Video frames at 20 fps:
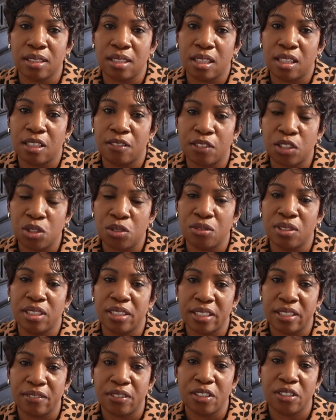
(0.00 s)
loved who
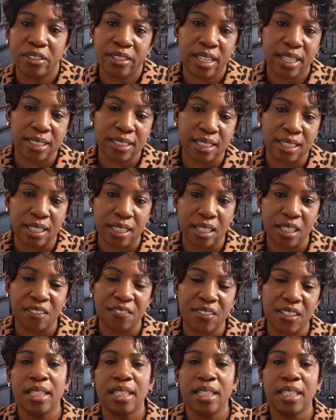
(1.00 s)
received those as a gift.